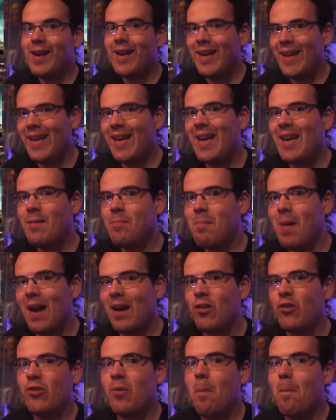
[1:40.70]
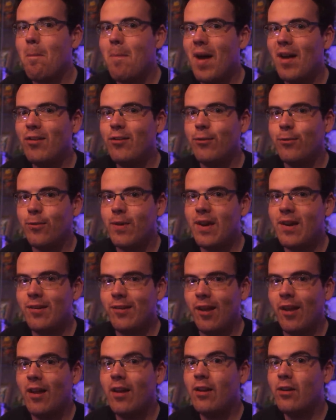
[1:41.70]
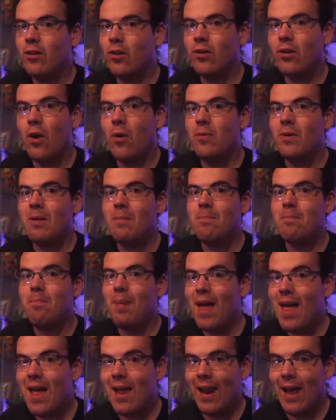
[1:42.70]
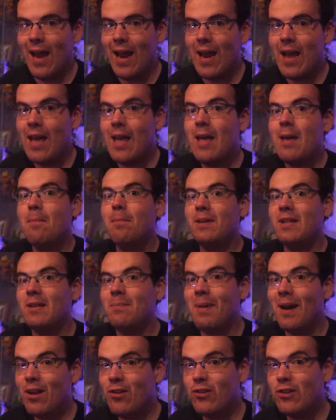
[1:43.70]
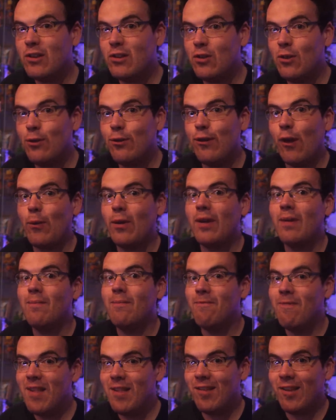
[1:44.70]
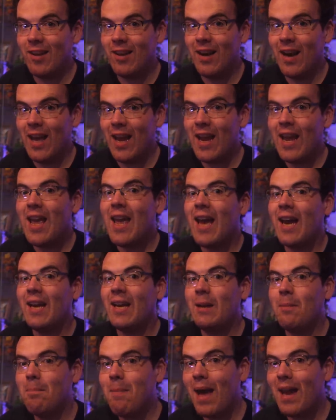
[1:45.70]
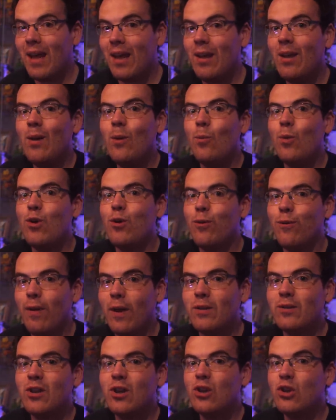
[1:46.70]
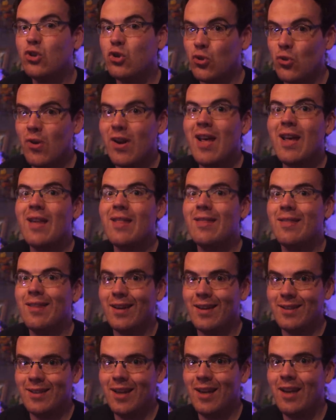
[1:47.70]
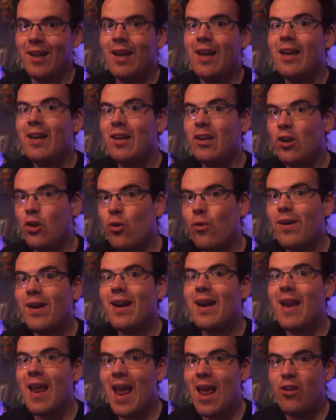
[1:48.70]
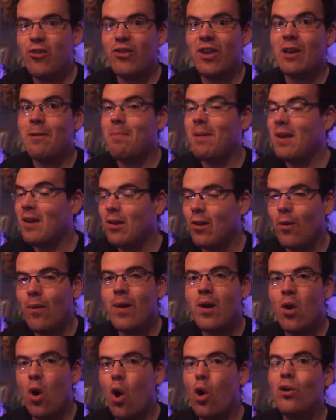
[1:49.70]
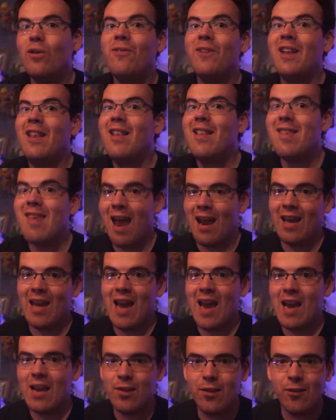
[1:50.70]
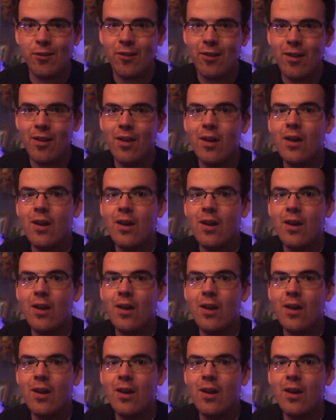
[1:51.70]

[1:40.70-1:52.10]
He had managed to best Frieza, not only barely, but he managed to do so convincingly and in a manner which felt truly cathartic, curing an itch that had been going on for decades.